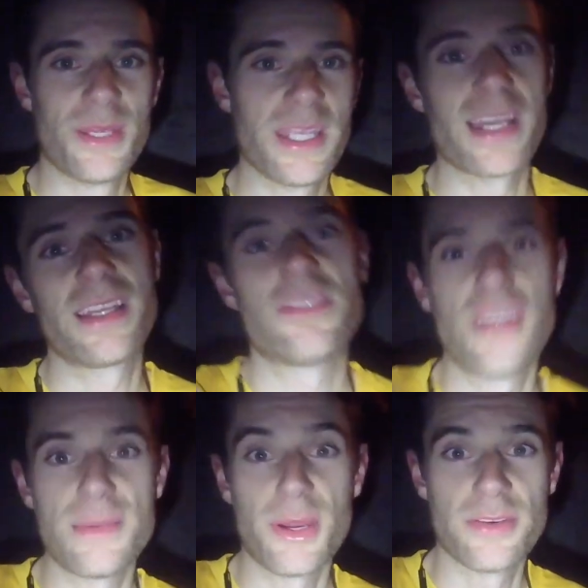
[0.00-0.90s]
Yeah,
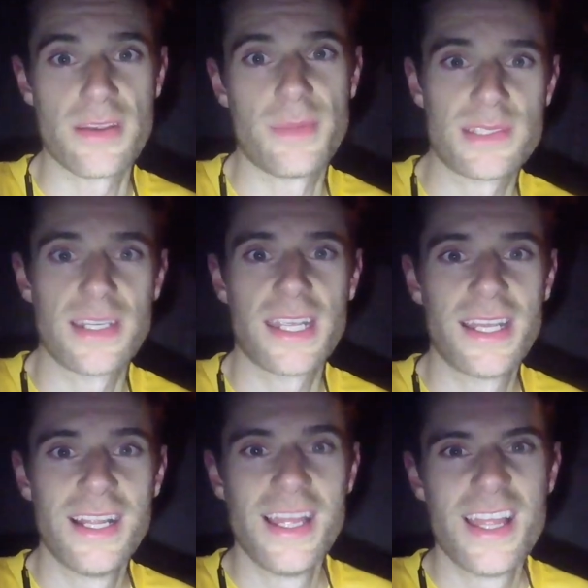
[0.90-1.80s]
really motivated me today.
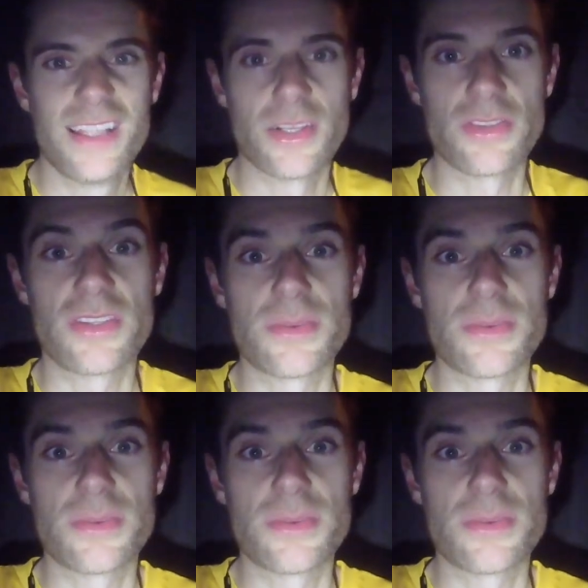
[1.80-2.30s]
On to